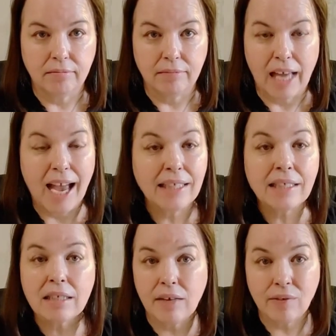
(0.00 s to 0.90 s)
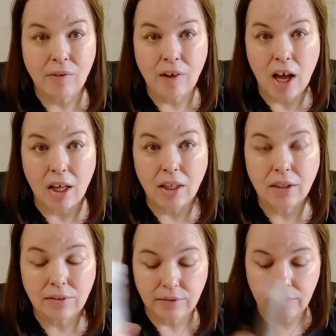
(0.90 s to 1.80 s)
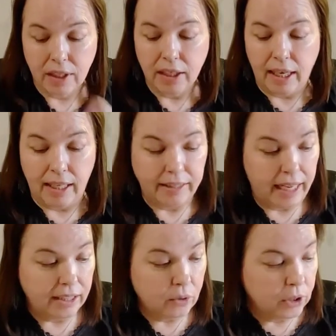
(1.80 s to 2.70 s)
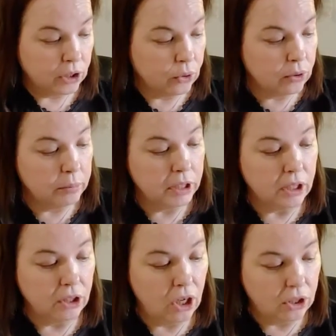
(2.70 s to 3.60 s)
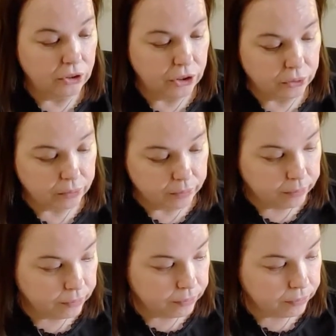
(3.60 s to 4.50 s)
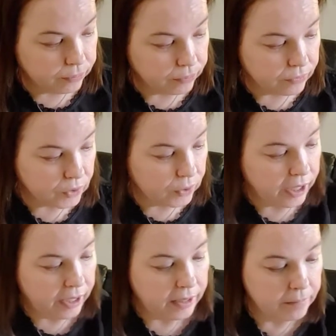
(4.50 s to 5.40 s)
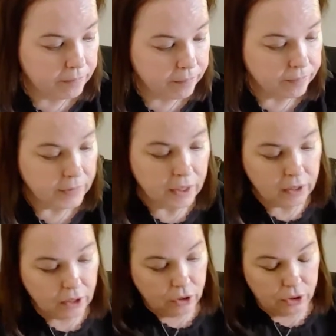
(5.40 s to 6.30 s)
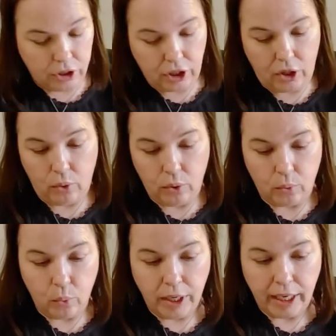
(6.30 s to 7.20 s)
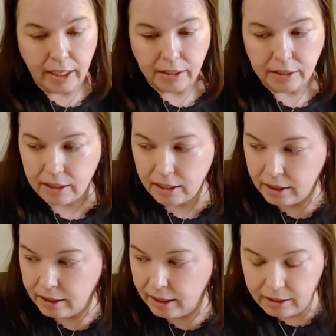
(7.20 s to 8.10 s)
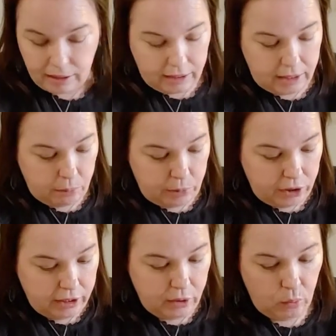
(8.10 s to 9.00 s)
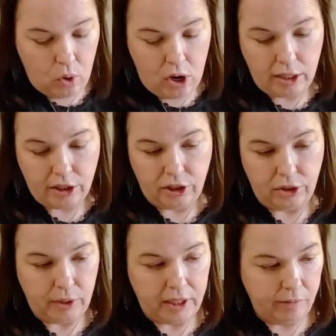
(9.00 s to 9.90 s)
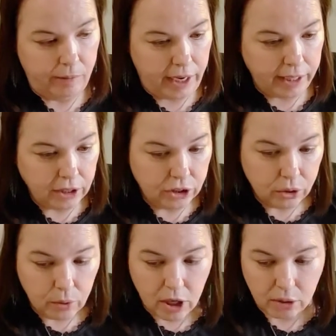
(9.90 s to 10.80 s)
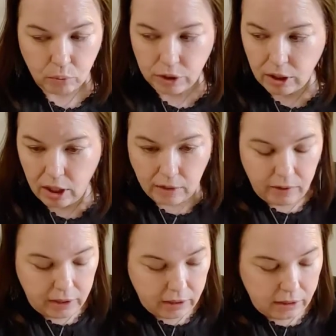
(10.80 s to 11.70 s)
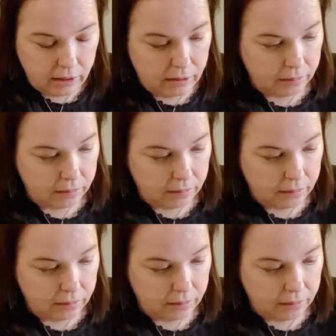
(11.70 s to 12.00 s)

Highest love of all. And that is what you are being called to, okay? So what else does Spirit want to advise you on with all of this?